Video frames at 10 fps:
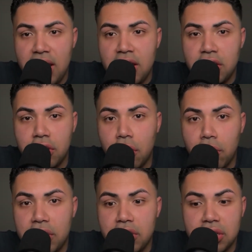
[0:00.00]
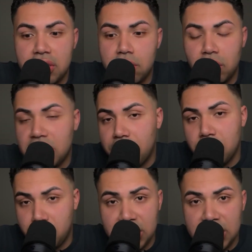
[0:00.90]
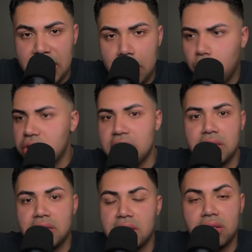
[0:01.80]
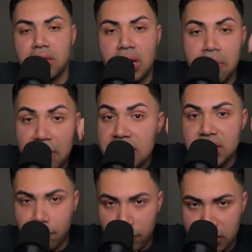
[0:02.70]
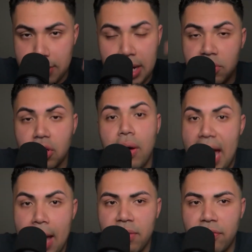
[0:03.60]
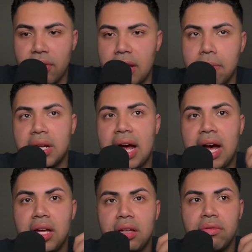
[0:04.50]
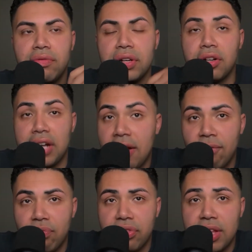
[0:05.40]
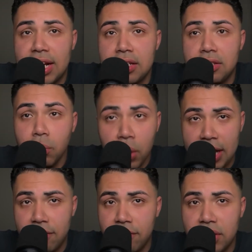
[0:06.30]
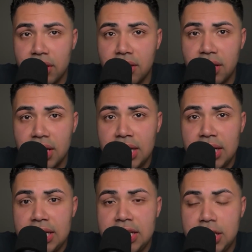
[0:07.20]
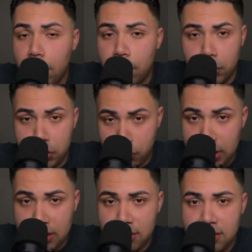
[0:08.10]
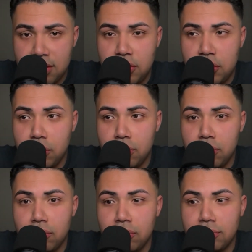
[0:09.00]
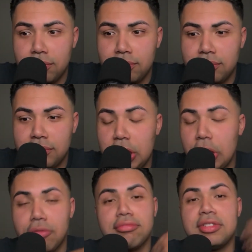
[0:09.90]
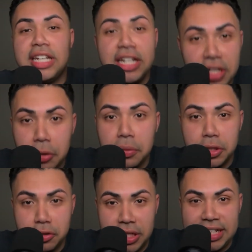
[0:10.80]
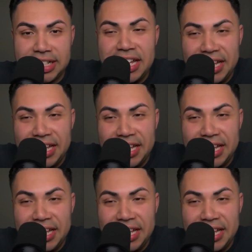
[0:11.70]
so they just will never drink again, which is amazing for them, and I'm so happy for them. But I figured out that I do have the self restraint to, you know, say no to a drink.